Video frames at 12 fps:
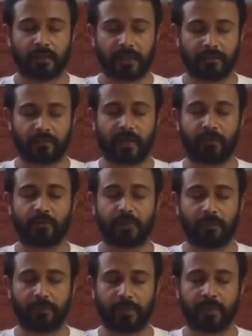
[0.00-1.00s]
and try to
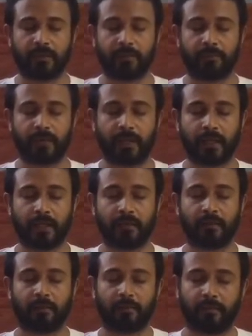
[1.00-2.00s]
compare the
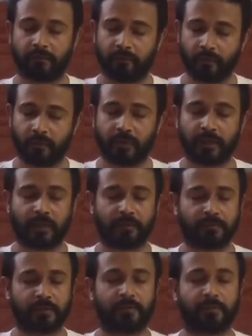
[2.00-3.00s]
pain before and
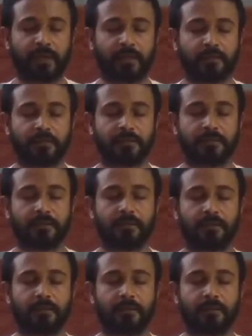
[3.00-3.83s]
after the practice.